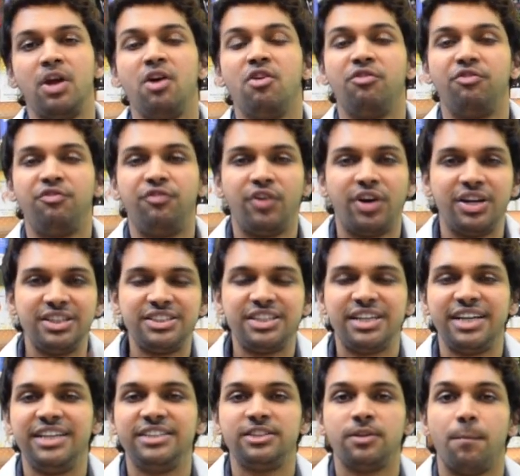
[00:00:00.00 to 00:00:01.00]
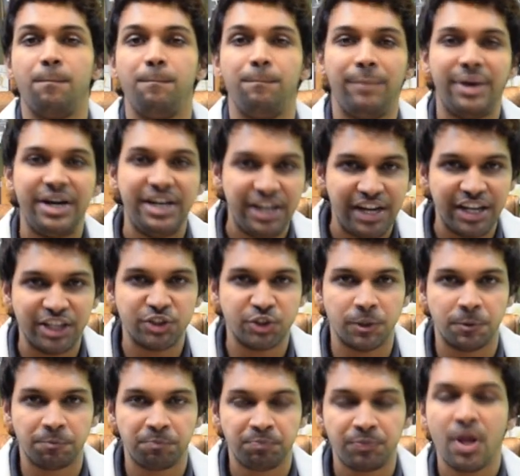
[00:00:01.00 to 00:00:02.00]
First is
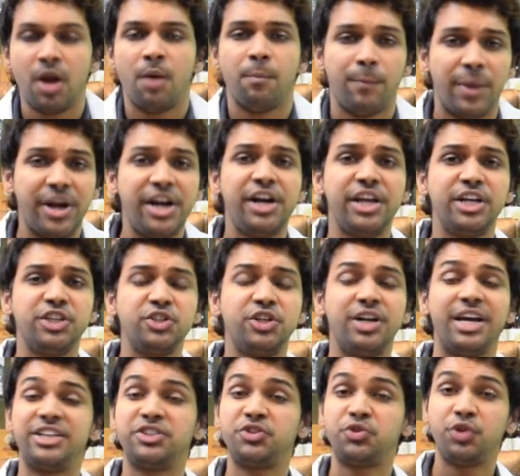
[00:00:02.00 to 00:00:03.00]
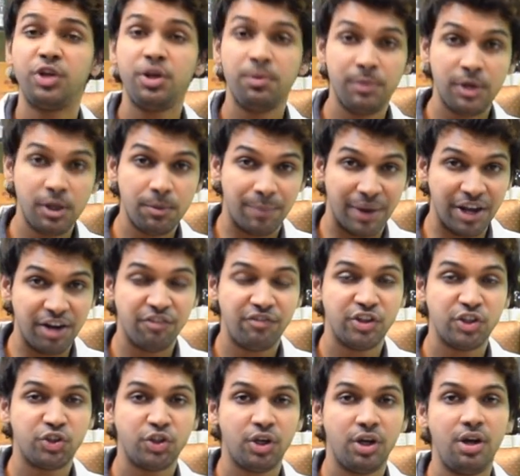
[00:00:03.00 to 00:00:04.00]
meditation. Meditation extremely
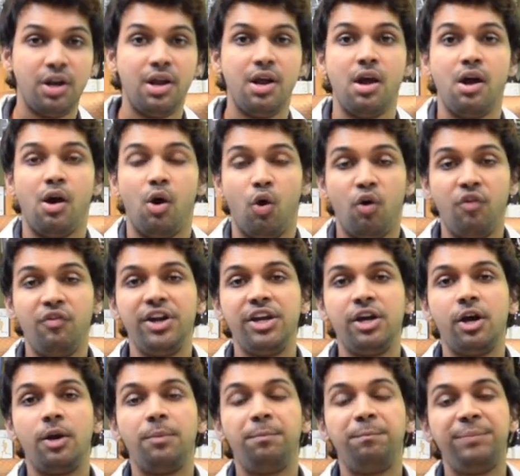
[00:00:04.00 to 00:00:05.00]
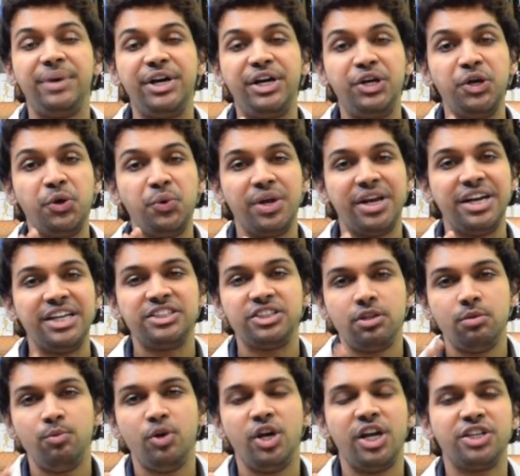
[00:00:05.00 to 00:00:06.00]
beneficial. Over here, pituitary
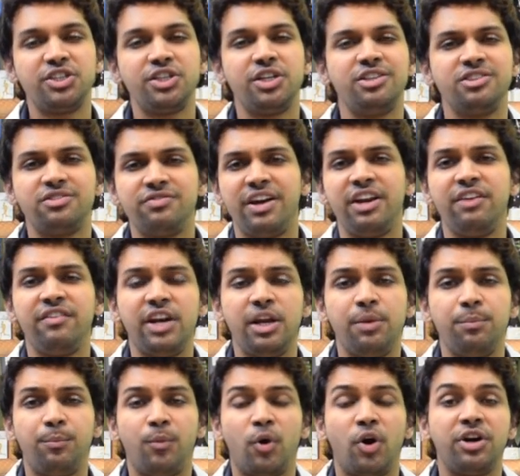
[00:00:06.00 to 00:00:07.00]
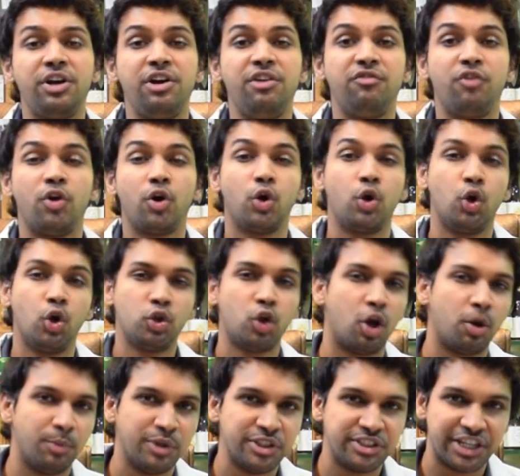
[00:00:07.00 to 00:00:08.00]
stimulation is very, very important for growth
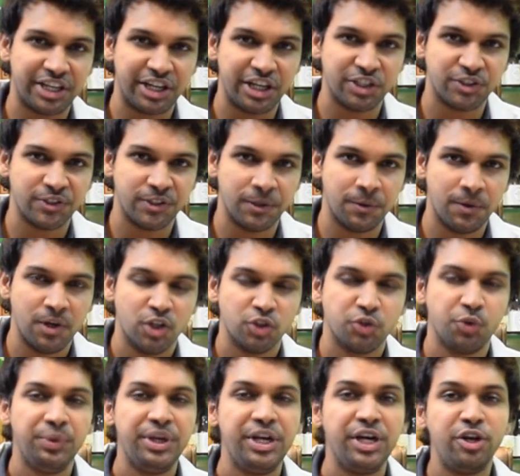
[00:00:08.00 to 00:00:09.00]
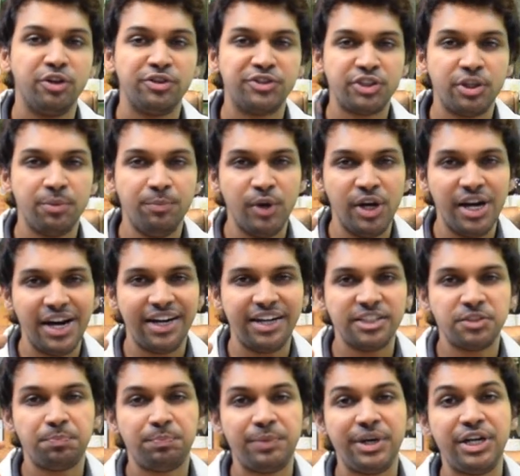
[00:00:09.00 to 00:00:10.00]
hormone secretion. So we need to stimulate
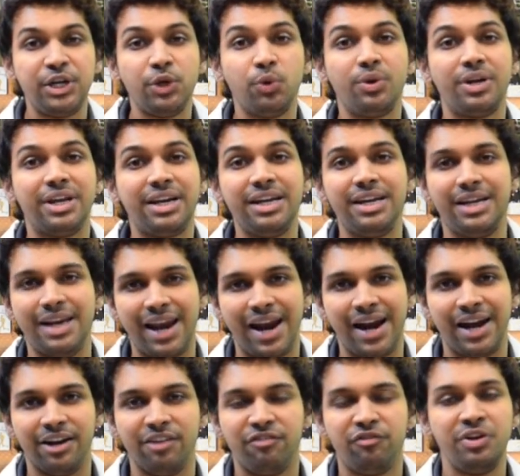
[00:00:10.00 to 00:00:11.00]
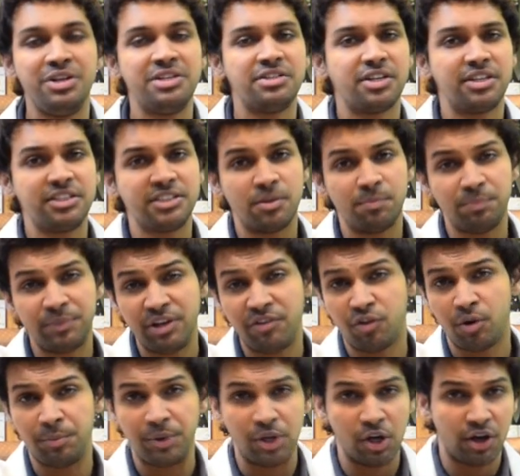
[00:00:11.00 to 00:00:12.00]
this pituitary gland. If we insert something
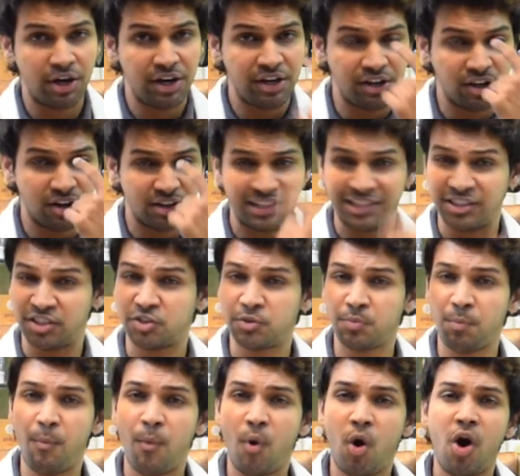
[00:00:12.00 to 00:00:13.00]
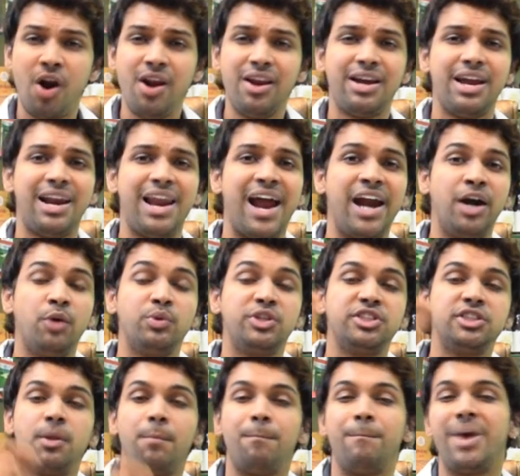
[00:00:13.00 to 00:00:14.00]
from here and here, there's a small gland, which
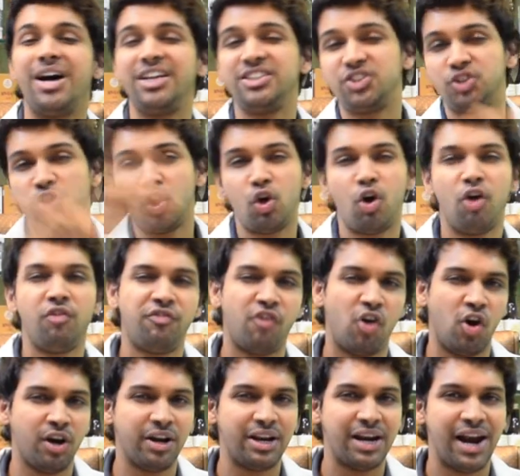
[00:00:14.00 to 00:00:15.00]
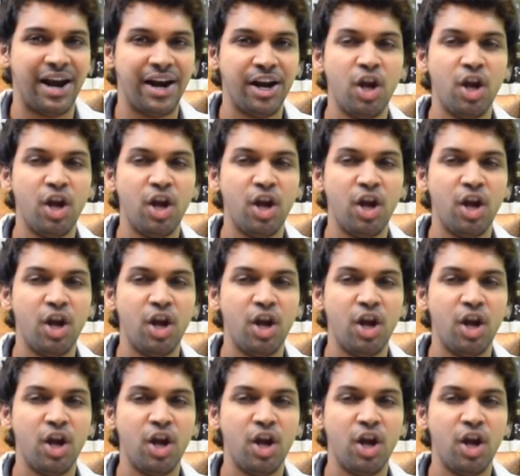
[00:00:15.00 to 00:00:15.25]
is the master of all gland,